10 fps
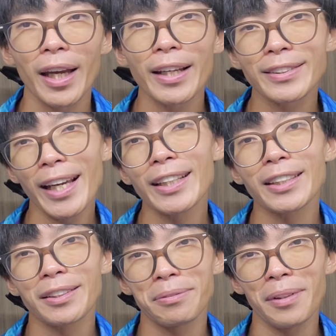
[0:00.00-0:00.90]
And that
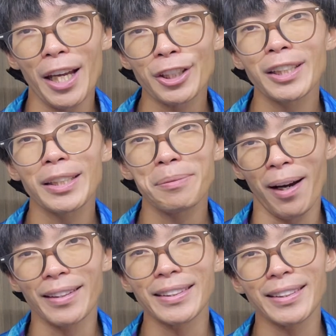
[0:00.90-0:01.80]
is actually
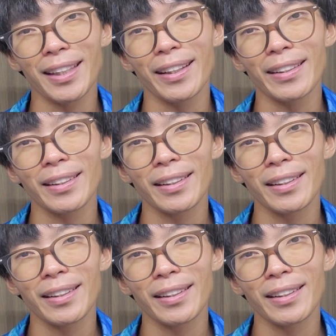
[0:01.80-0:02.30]
by design.